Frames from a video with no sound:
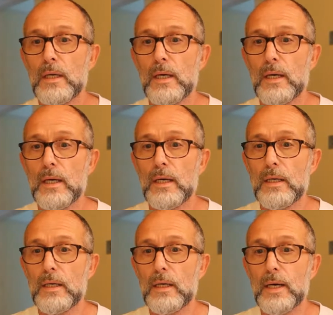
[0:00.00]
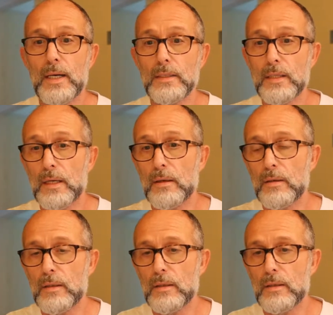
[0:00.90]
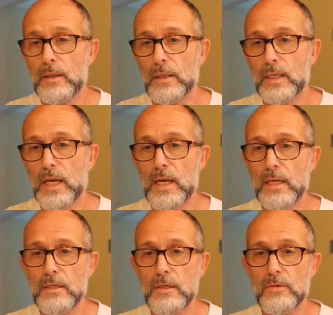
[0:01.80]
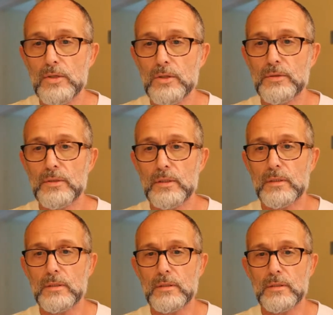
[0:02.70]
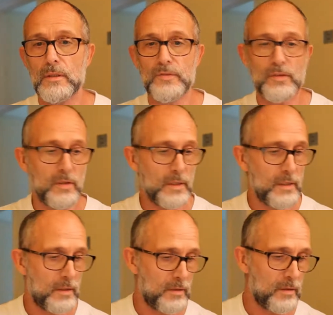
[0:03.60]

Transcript: And yeah, Kate, you should obviously